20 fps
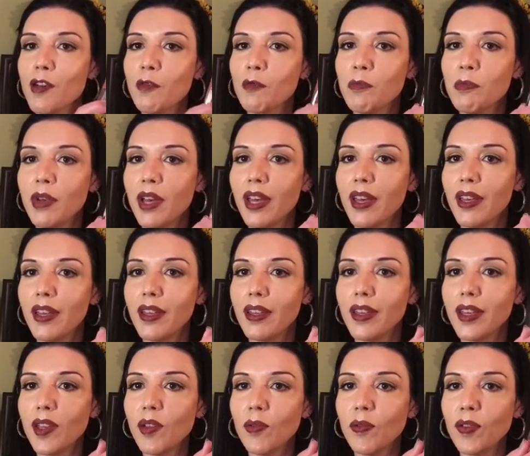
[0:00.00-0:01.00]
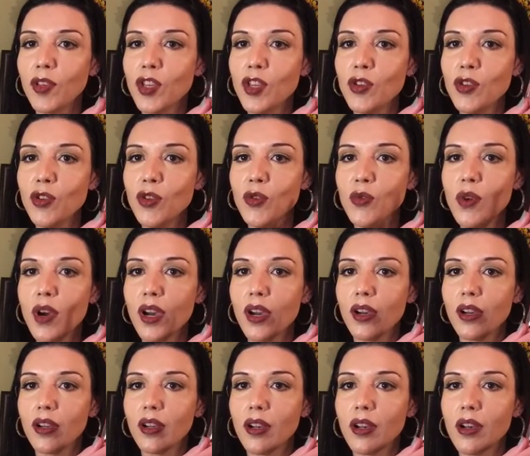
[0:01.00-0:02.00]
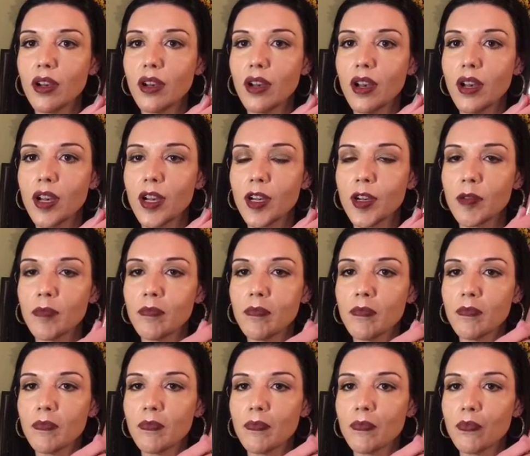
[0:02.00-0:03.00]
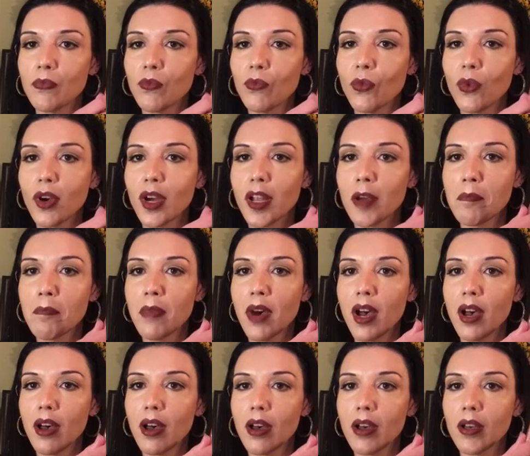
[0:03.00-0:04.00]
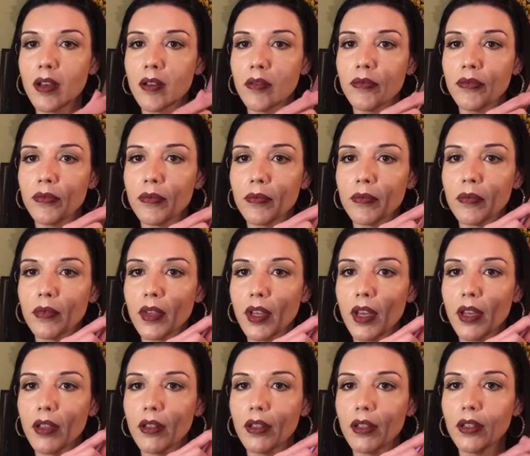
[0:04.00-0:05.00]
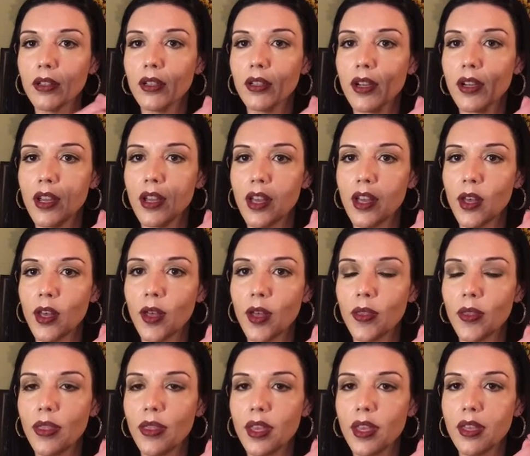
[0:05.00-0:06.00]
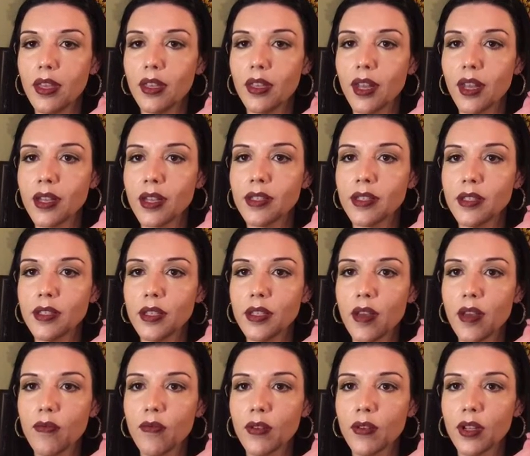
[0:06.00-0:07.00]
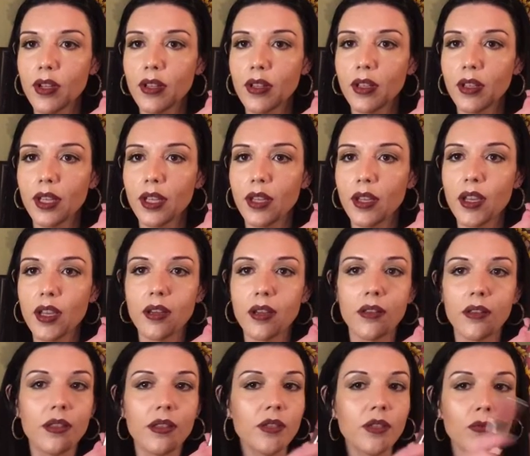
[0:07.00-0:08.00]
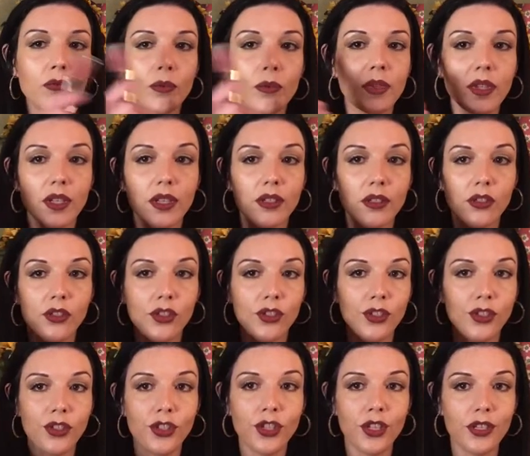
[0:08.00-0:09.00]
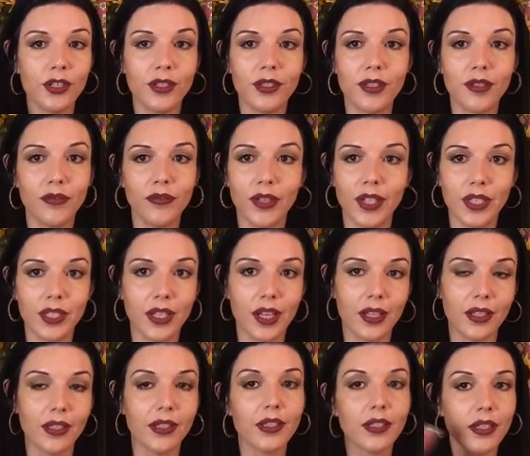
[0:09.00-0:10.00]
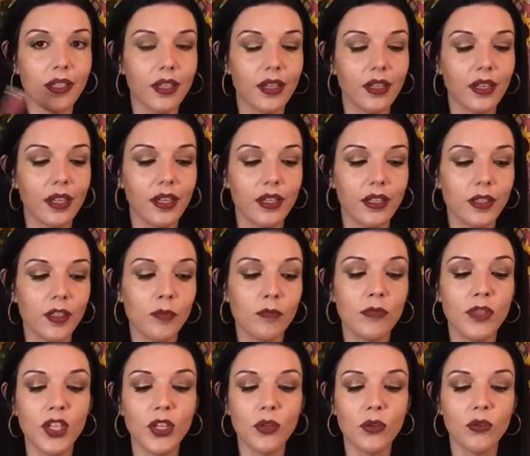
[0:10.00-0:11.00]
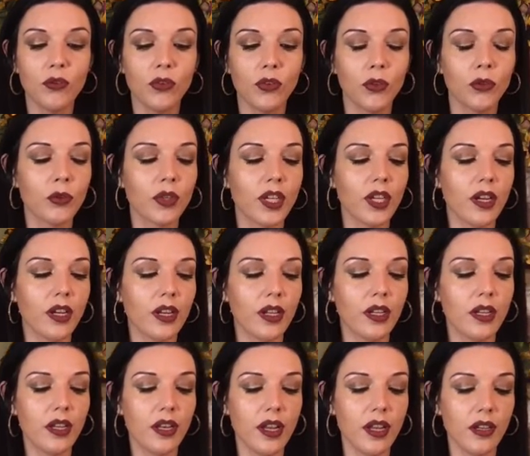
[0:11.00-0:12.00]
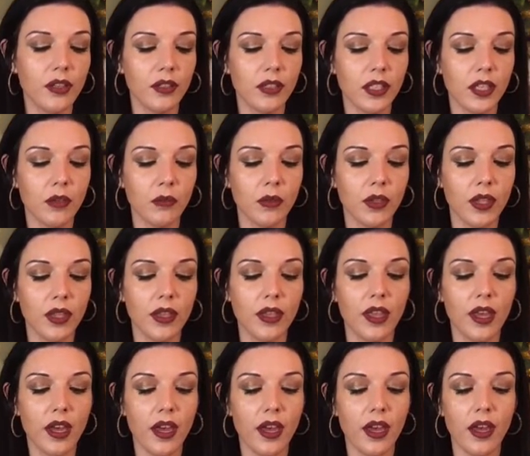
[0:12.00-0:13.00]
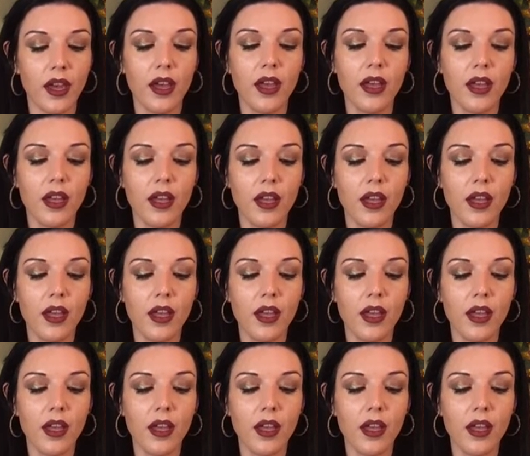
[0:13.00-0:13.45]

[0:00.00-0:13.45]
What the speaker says: But if you want a mauve color, then I definitely, this formula is just fantastic. It's beautiful. Rihanna nailed it with that.